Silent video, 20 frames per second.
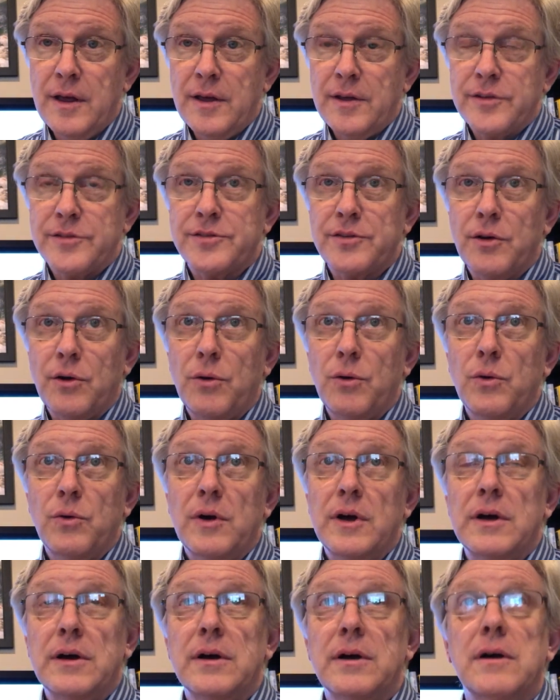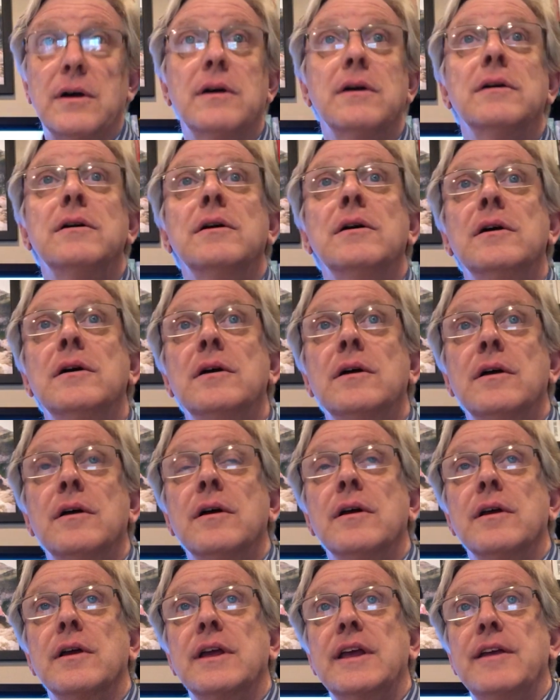So
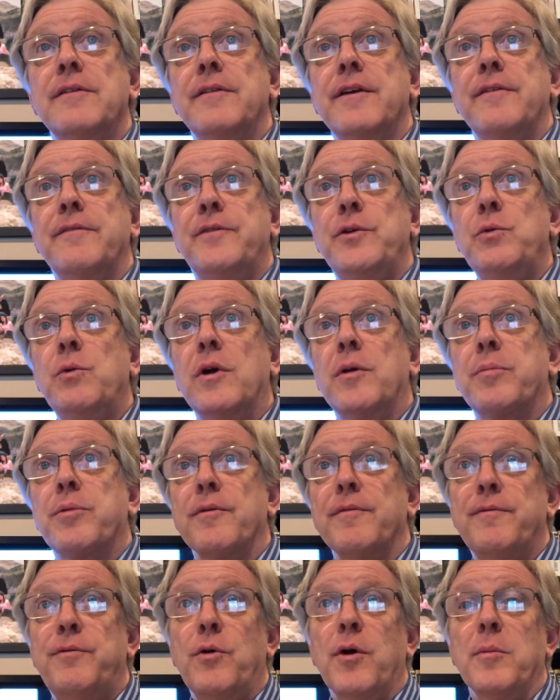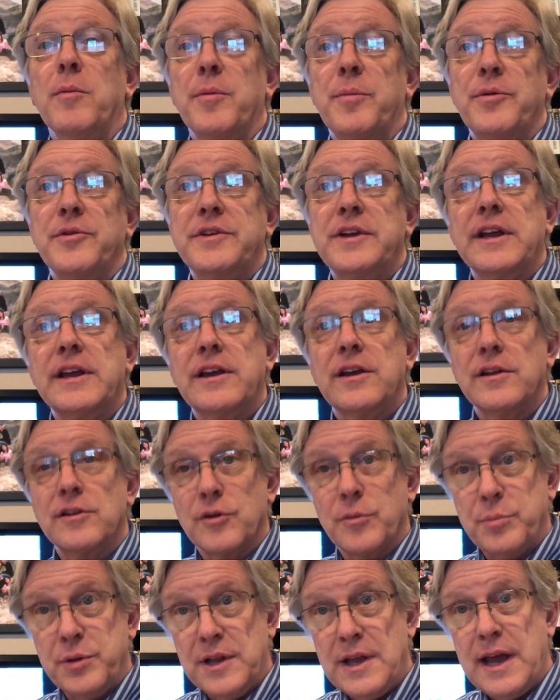if you want to perform a
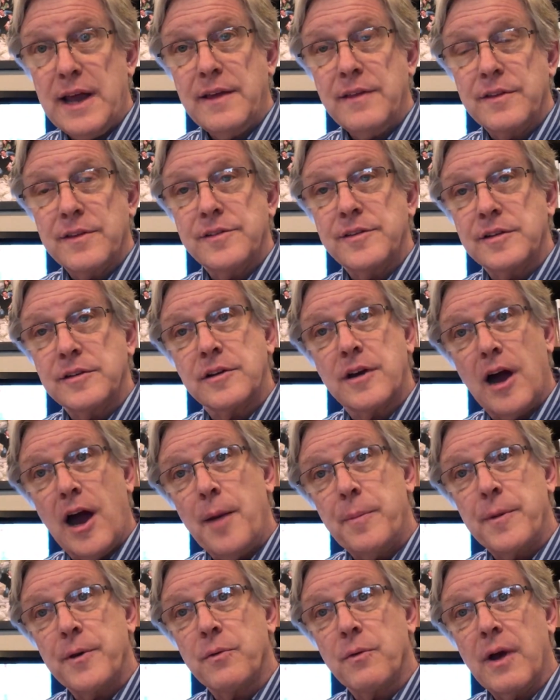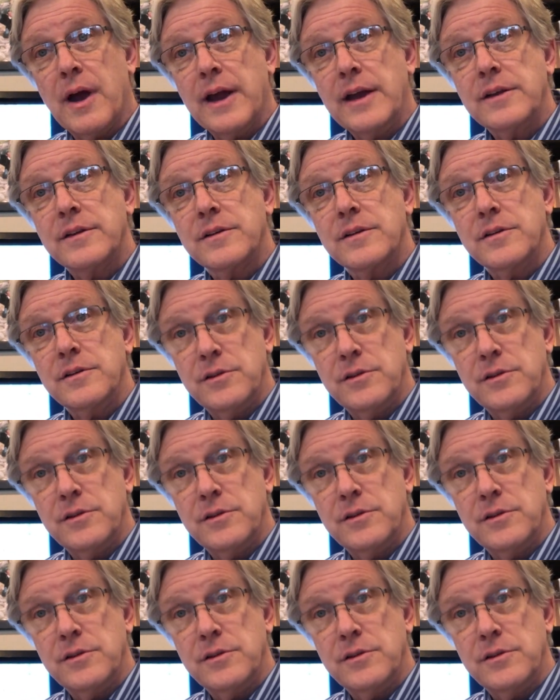particular play that's in copyright,